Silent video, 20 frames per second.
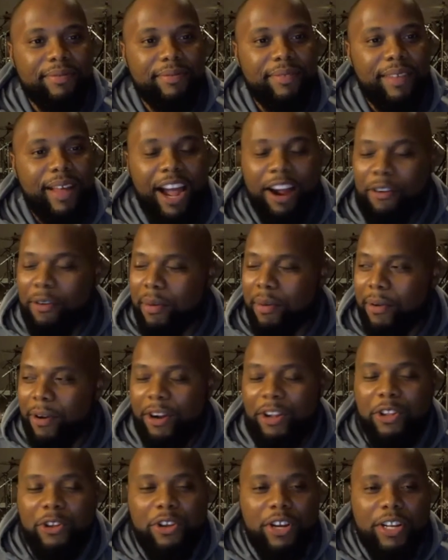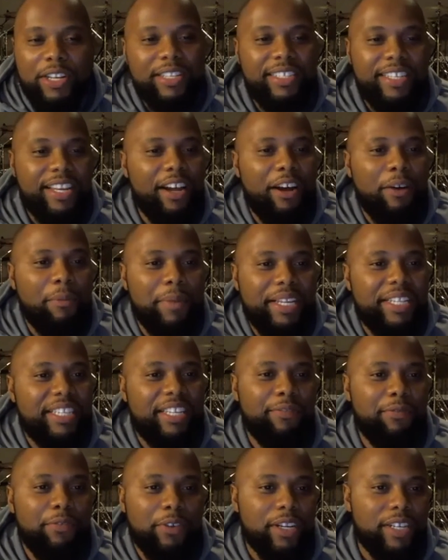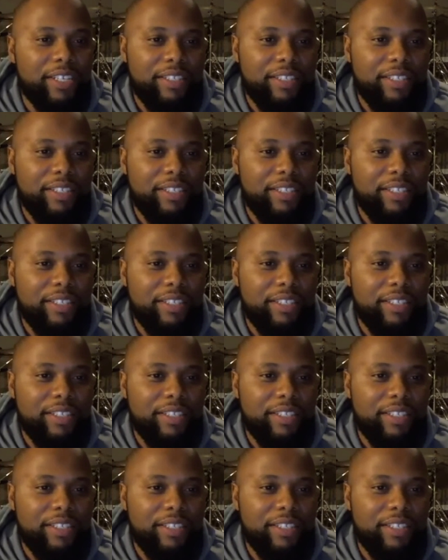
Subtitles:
I remember how you couldn't tell me different.